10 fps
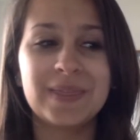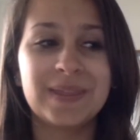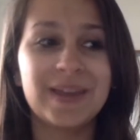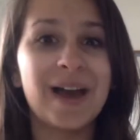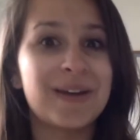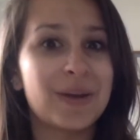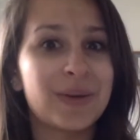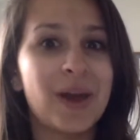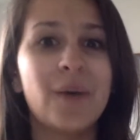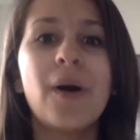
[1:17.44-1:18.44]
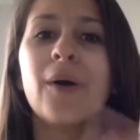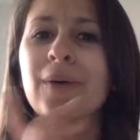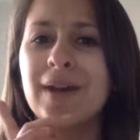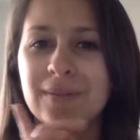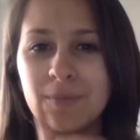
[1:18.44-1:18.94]
yeah, here we go. Oh,
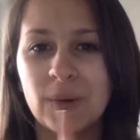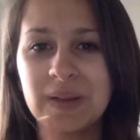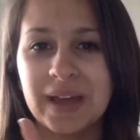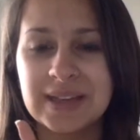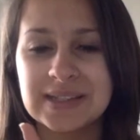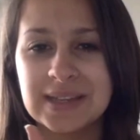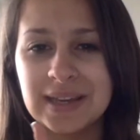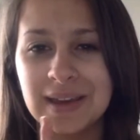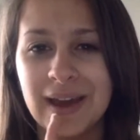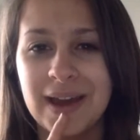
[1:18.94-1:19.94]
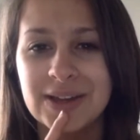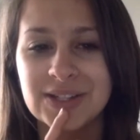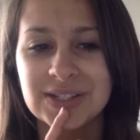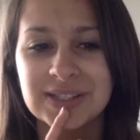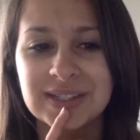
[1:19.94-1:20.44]
and one last thing I
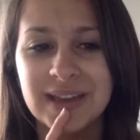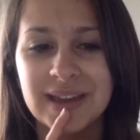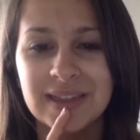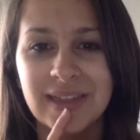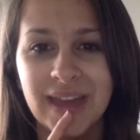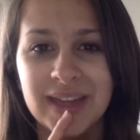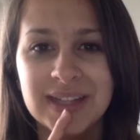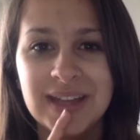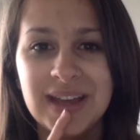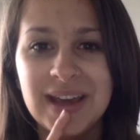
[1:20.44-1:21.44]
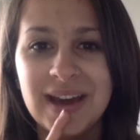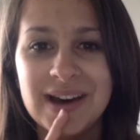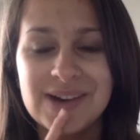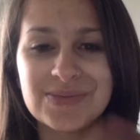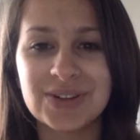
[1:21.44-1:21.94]
should say that
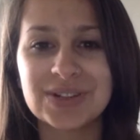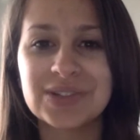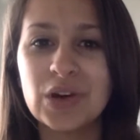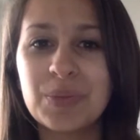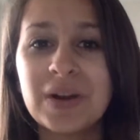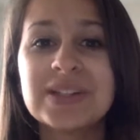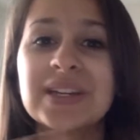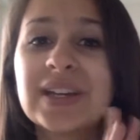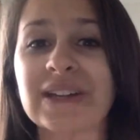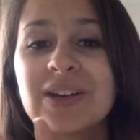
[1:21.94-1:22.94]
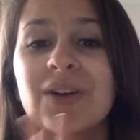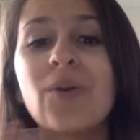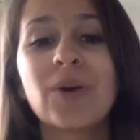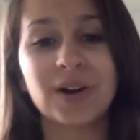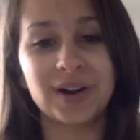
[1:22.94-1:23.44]
there is no particular
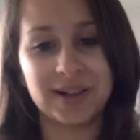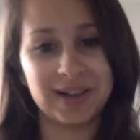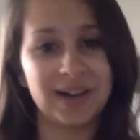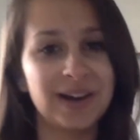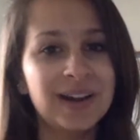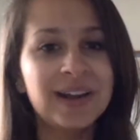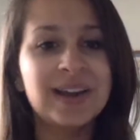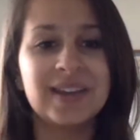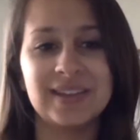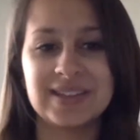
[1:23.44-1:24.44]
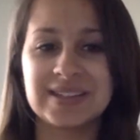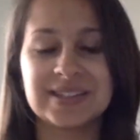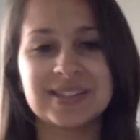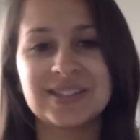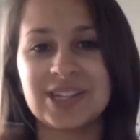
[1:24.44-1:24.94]
order here. This
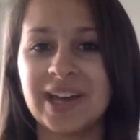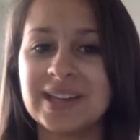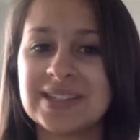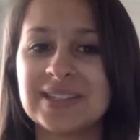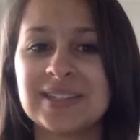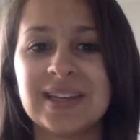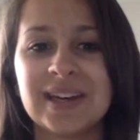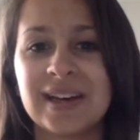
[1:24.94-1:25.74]
is just,